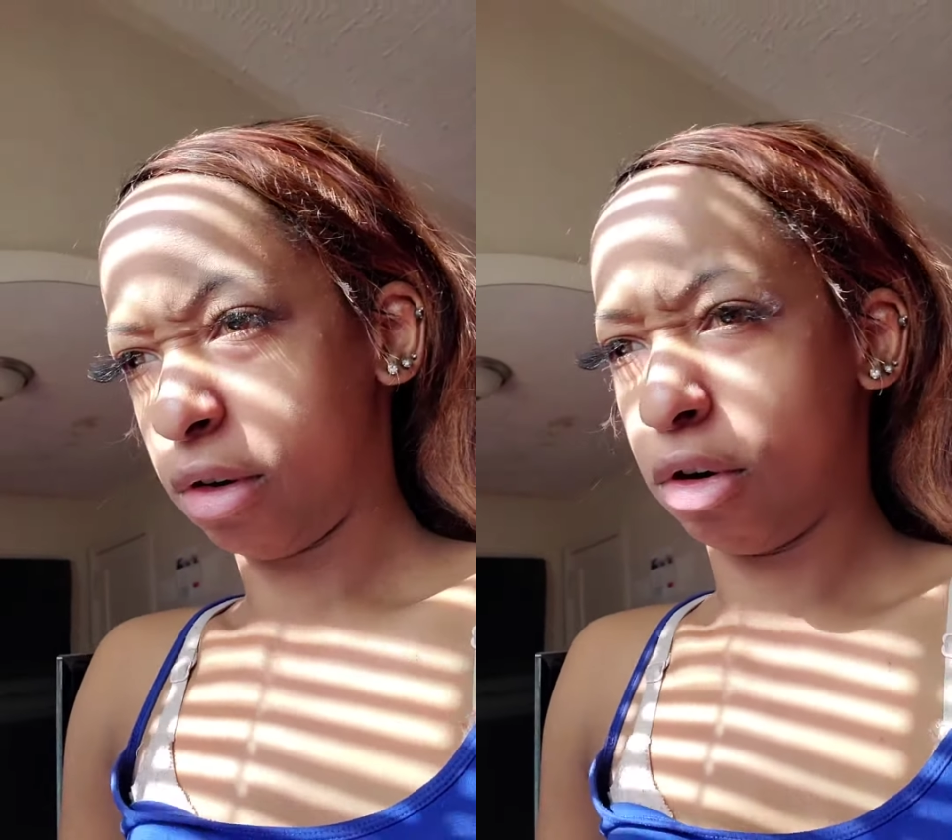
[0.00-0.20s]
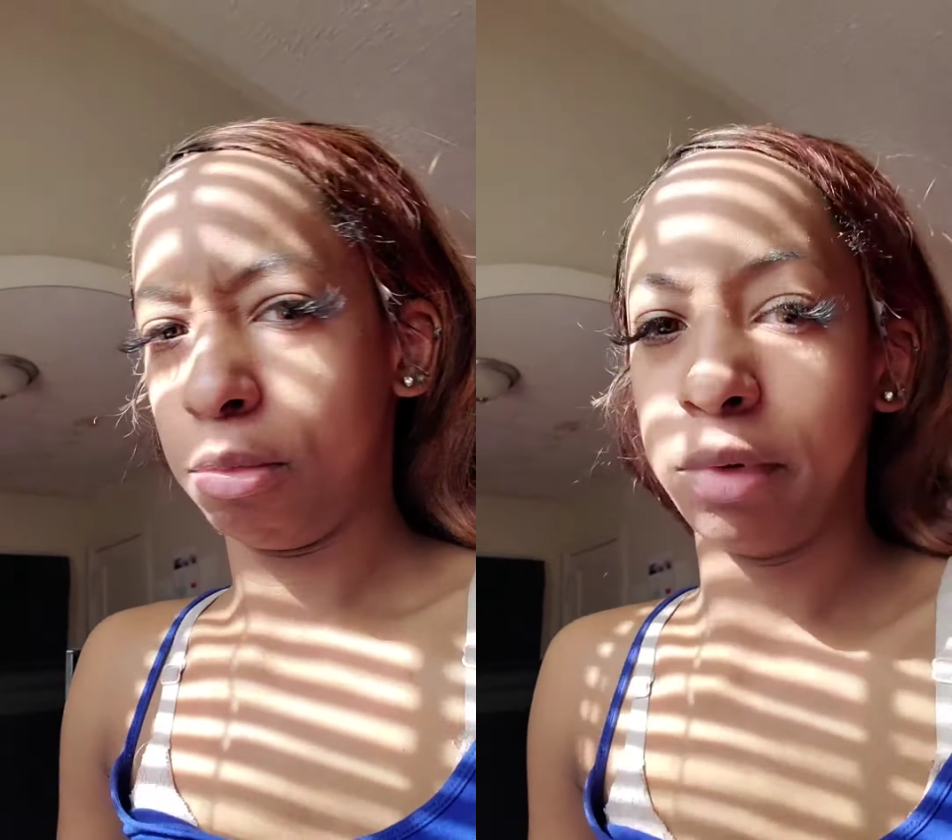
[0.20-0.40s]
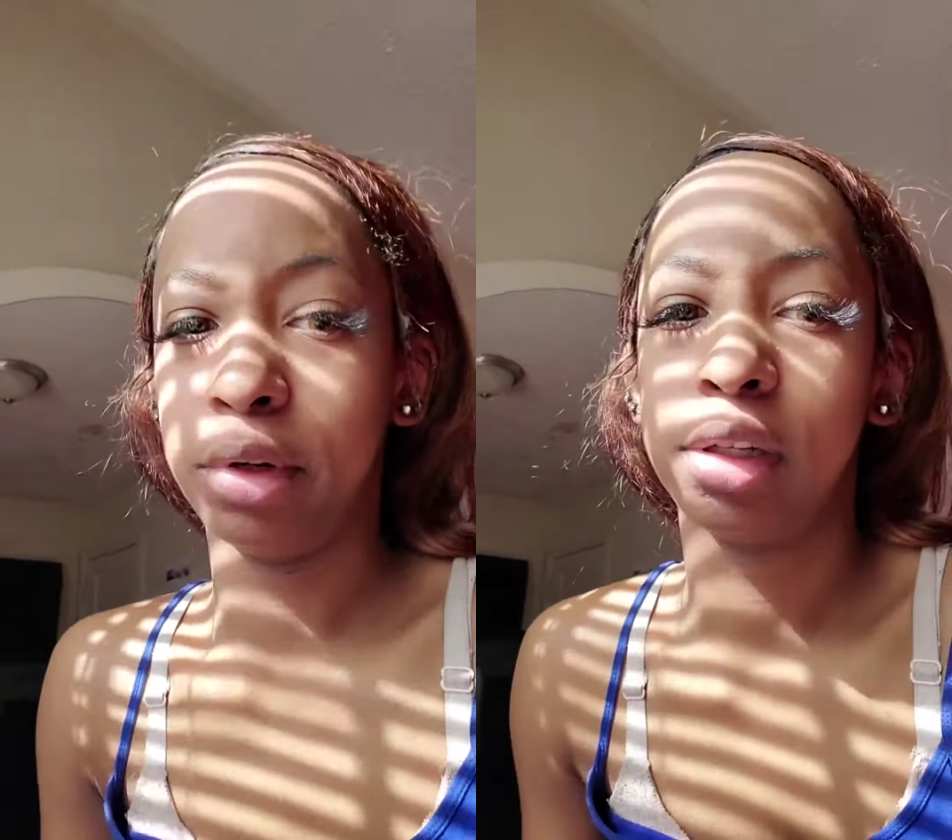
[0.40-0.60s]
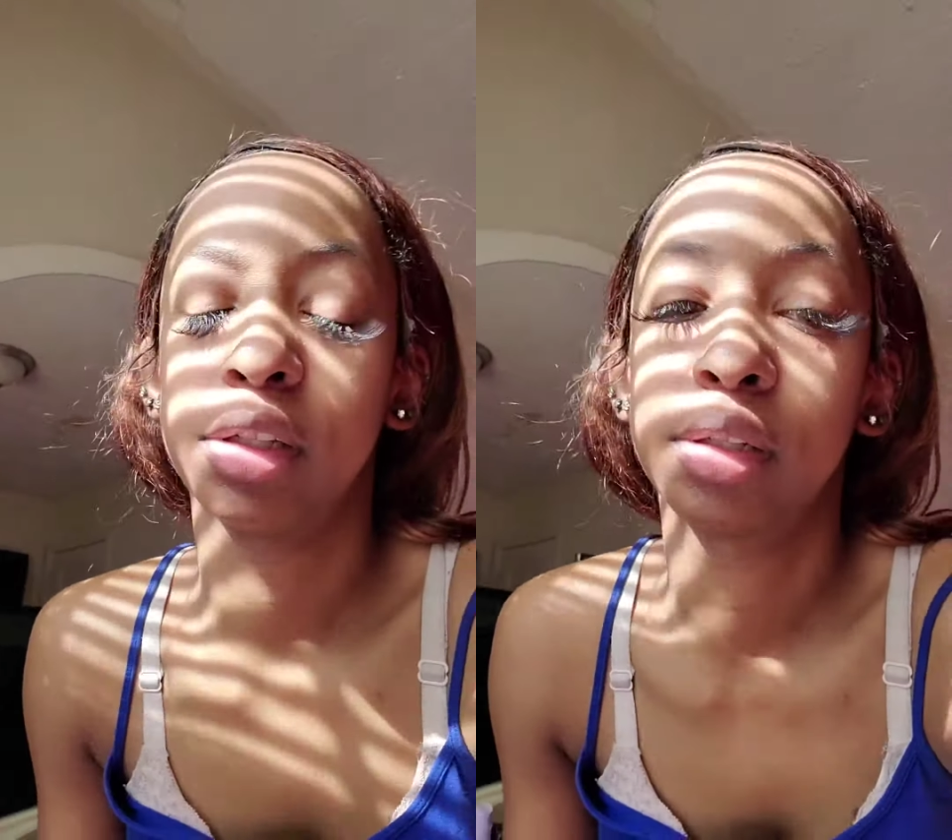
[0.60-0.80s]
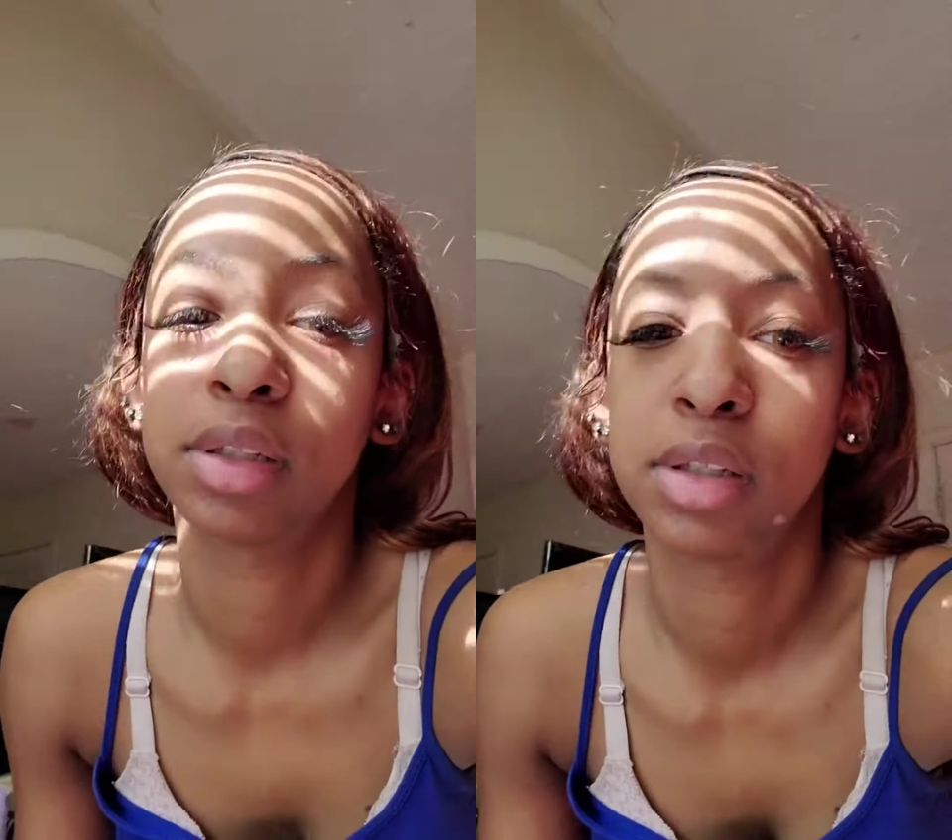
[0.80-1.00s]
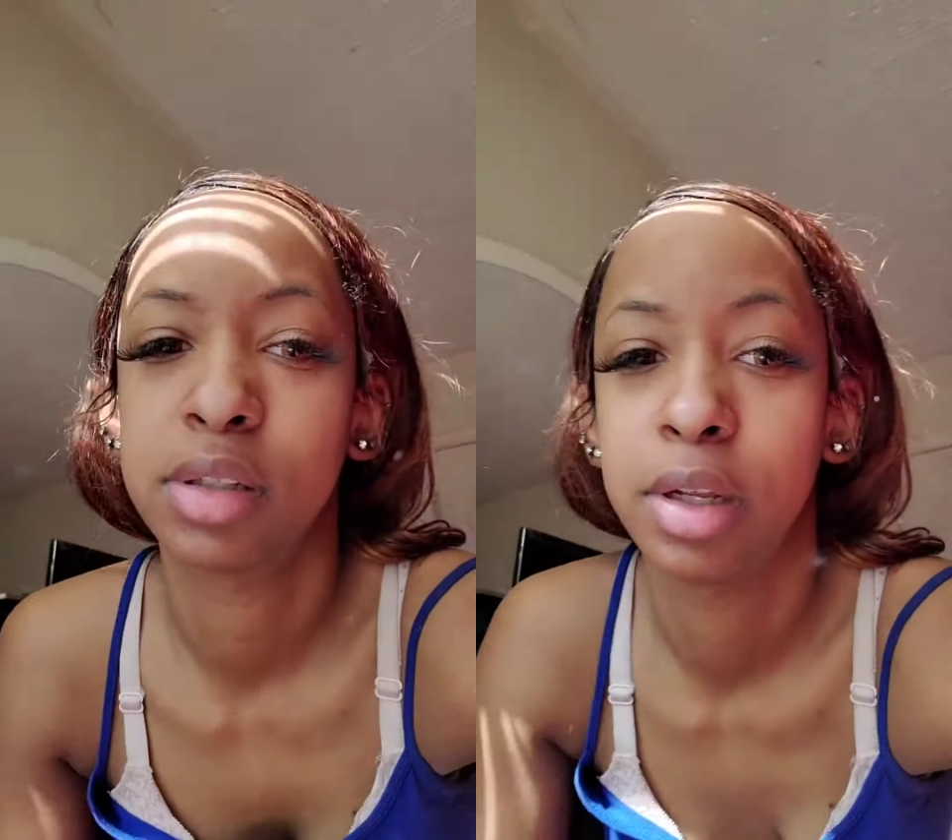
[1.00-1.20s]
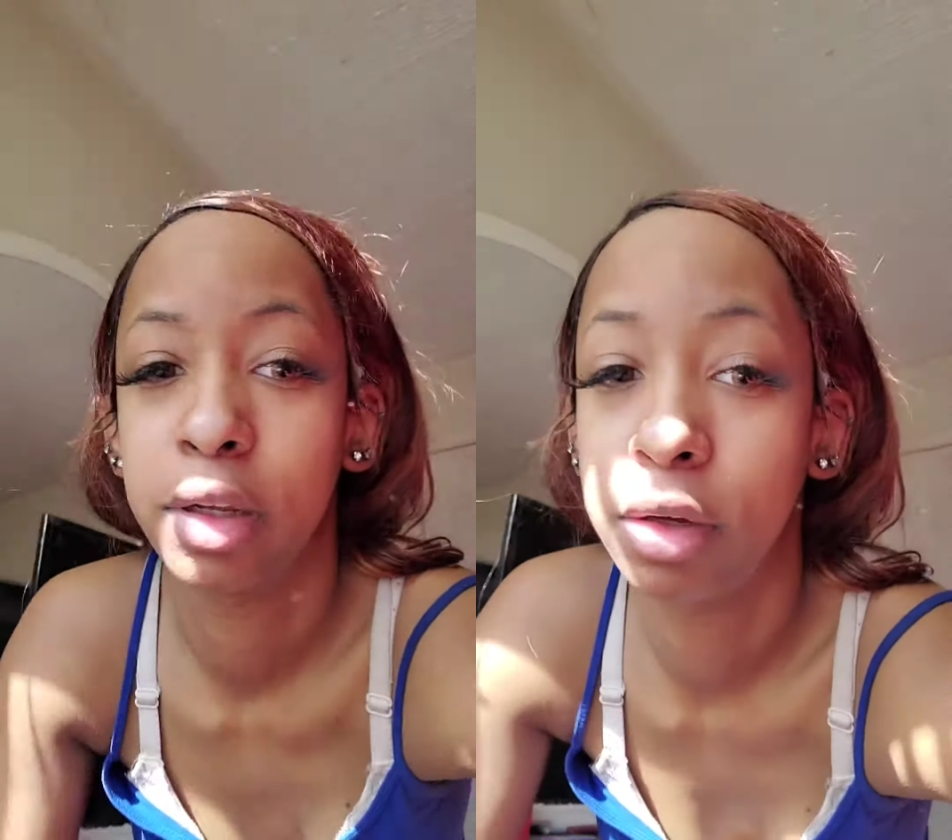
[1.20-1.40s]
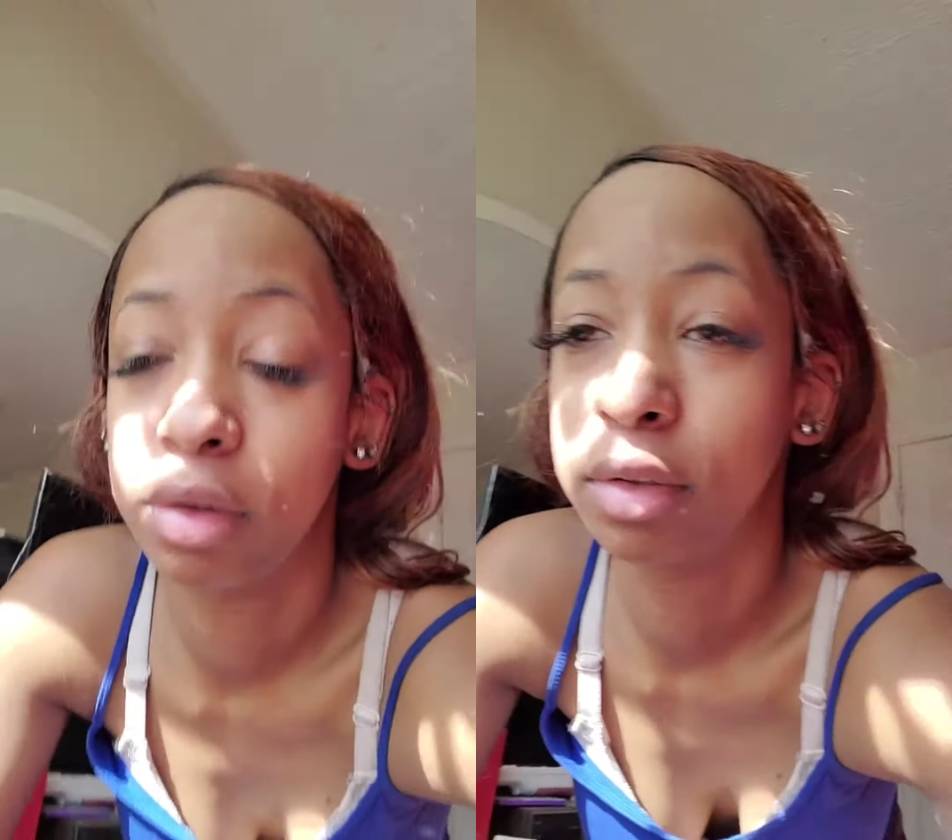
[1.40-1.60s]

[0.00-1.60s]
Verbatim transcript: open this like a